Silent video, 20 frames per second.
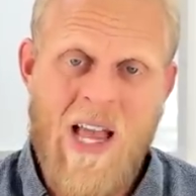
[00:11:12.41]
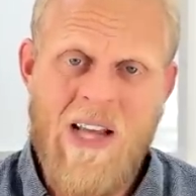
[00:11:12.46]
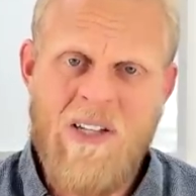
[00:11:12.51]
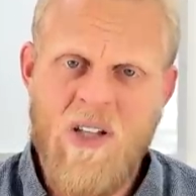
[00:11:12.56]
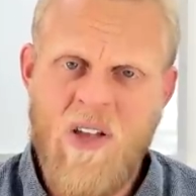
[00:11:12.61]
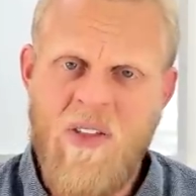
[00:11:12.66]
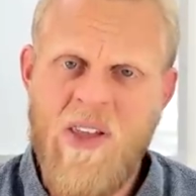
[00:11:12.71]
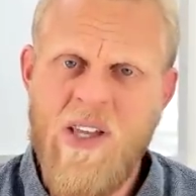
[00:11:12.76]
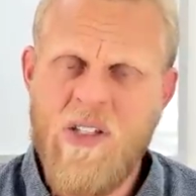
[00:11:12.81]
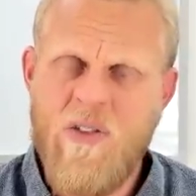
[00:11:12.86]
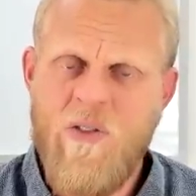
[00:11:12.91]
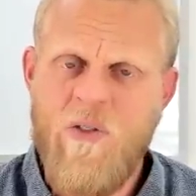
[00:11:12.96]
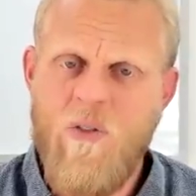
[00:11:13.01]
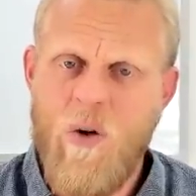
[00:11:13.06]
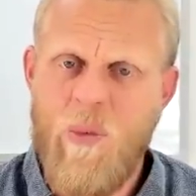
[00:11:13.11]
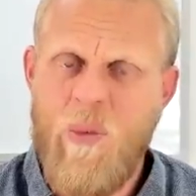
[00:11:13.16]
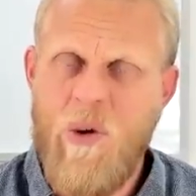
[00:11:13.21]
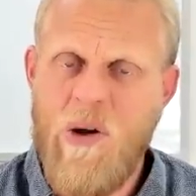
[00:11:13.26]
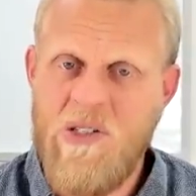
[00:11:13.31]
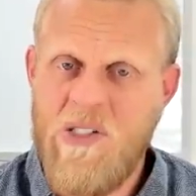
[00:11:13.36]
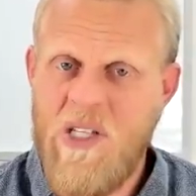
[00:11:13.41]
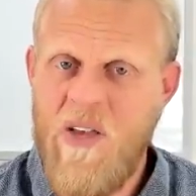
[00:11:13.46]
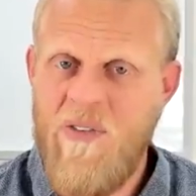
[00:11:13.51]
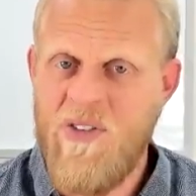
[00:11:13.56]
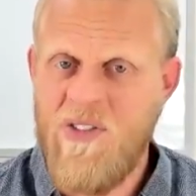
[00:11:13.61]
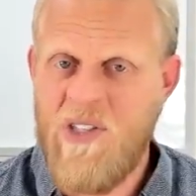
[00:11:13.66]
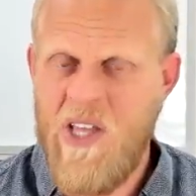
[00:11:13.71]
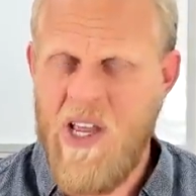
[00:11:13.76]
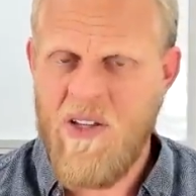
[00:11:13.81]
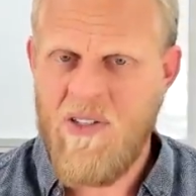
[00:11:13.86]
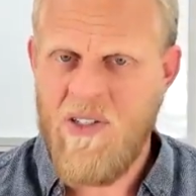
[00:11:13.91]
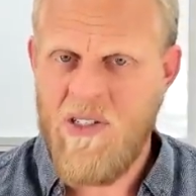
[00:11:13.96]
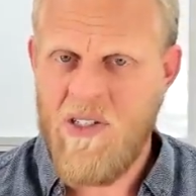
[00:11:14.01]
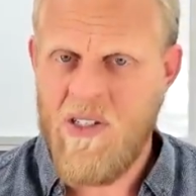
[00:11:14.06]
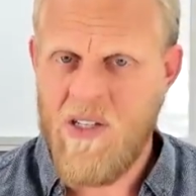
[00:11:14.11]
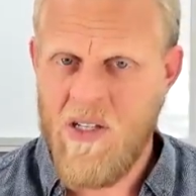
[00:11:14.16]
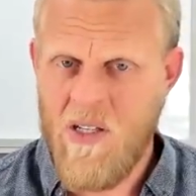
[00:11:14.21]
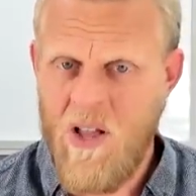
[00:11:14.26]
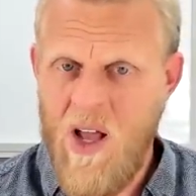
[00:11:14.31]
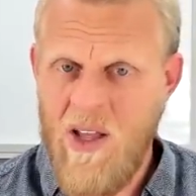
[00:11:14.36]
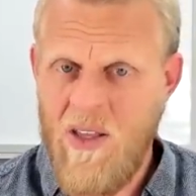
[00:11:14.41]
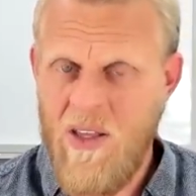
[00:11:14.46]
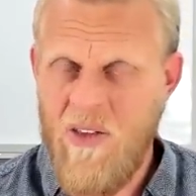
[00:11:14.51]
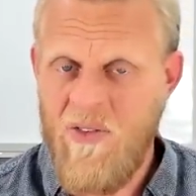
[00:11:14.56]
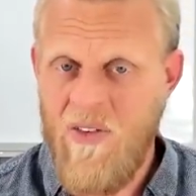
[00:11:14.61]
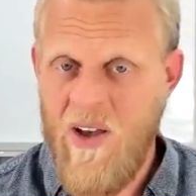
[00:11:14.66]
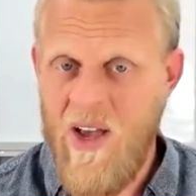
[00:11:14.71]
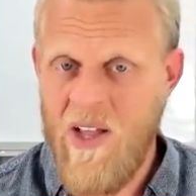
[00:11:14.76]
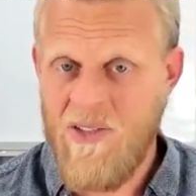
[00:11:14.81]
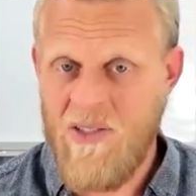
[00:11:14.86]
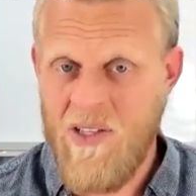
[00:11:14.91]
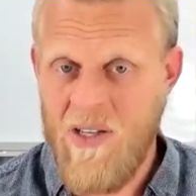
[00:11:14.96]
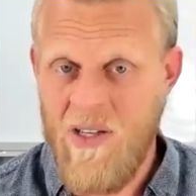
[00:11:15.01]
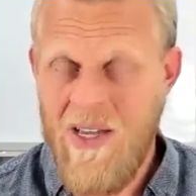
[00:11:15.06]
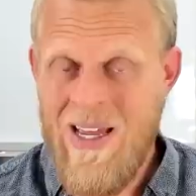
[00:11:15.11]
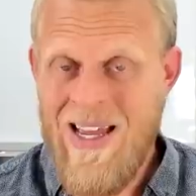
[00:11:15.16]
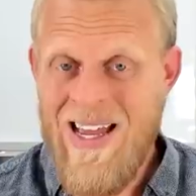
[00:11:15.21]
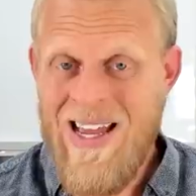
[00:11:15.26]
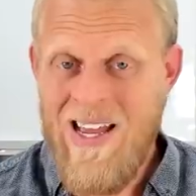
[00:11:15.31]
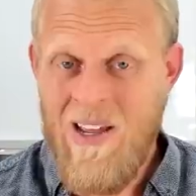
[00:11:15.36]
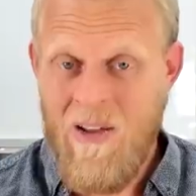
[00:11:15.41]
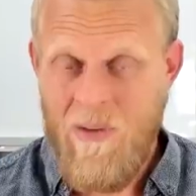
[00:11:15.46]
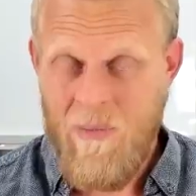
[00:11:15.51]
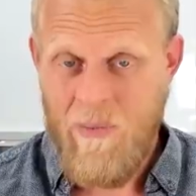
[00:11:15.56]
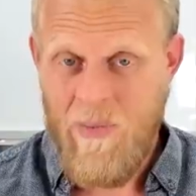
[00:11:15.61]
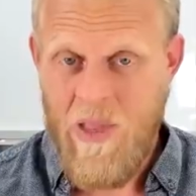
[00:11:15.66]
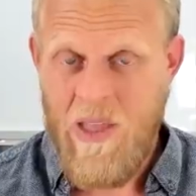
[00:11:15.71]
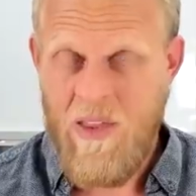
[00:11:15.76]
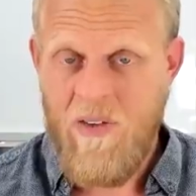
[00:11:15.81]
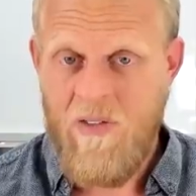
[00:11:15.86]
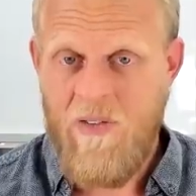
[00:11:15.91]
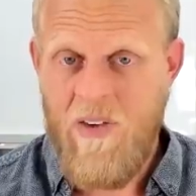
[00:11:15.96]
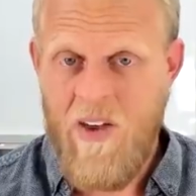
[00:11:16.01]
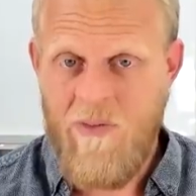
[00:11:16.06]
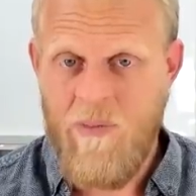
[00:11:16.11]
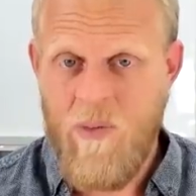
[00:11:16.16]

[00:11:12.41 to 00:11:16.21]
Actually, I think it's 4.7 seconds. It's slightly faster than the FEV